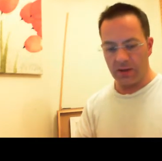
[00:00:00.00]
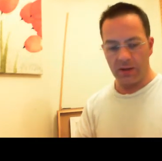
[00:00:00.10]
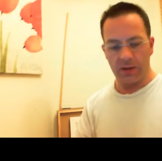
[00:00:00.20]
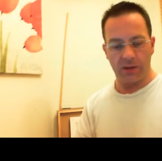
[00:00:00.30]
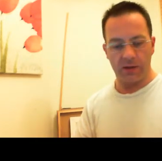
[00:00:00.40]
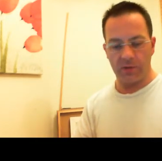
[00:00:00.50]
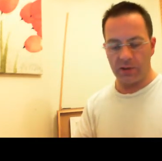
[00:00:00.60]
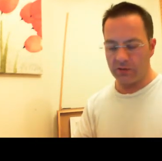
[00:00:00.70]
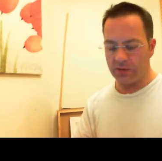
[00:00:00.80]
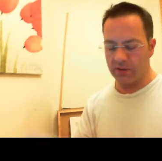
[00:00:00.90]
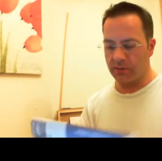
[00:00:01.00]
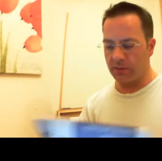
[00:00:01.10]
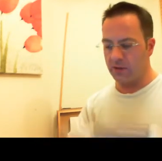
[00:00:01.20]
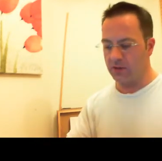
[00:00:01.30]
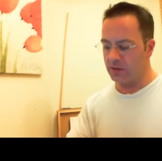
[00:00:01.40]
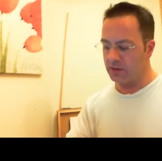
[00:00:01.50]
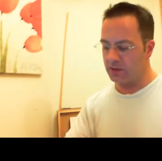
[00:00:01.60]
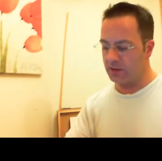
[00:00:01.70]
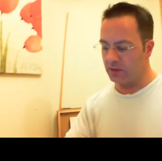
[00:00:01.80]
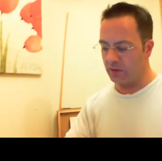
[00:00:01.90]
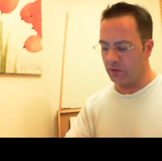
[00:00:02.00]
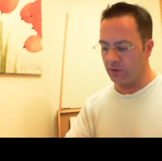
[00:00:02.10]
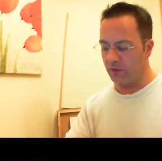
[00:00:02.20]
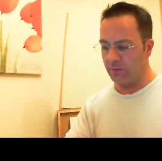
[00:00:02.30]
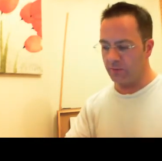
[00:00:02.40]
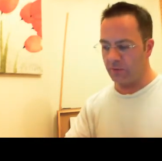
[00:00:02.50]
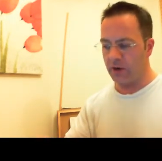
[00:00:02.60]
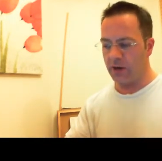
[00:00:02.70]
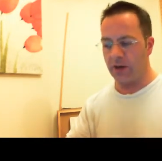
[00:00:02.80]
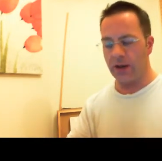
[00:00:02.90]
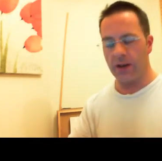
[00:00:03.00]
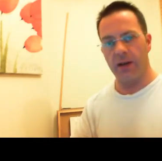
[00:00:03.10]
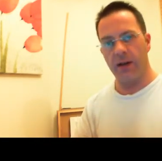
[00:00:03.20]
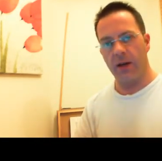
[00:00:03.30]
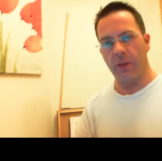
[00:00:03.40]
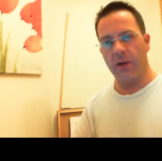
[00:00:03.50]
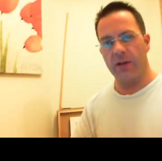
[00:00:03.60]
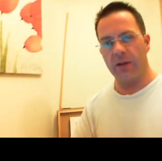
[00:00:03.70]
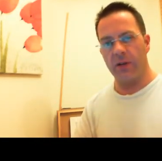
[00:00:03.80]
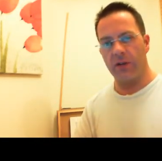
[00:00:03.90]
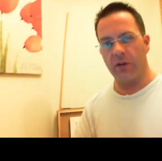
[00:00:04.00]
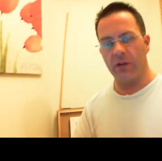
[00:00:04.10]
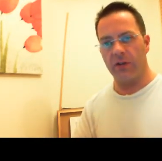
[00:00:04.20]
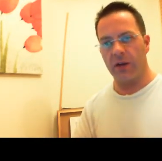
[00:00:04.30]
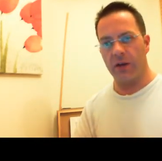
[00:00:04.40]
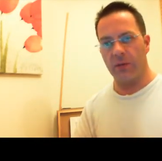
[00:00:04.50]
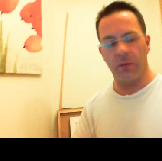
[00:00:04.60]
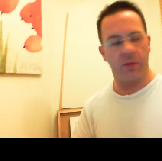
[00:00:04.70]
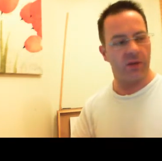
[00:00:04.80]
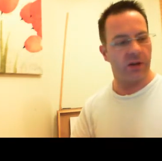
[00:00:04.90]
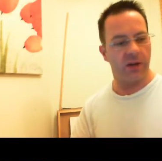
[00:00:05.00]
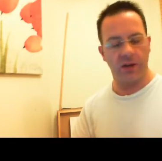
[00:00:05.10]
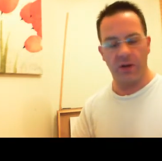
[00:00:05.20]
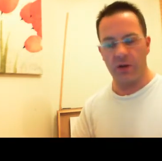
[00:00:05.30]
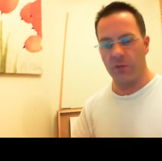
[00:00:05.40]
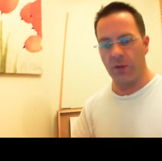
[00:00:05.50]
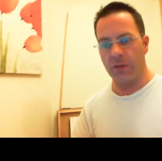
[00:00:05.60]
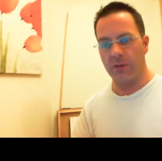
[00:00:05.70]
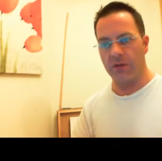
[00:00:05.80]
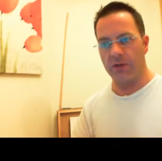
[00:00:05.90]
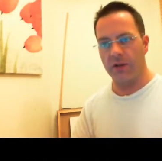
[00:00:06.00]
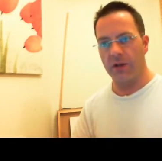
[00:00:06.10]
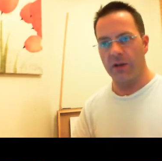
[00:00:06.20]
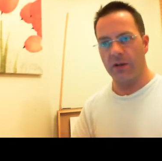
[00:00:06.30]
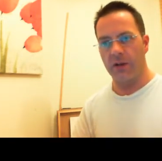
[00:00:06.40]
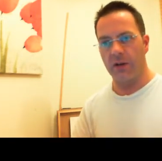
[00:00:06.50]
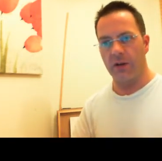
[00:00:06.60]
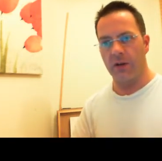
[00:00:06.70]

Now that's really interesting because this is on Friday, and Wednesday, Thursday we were seeing in the newspapers that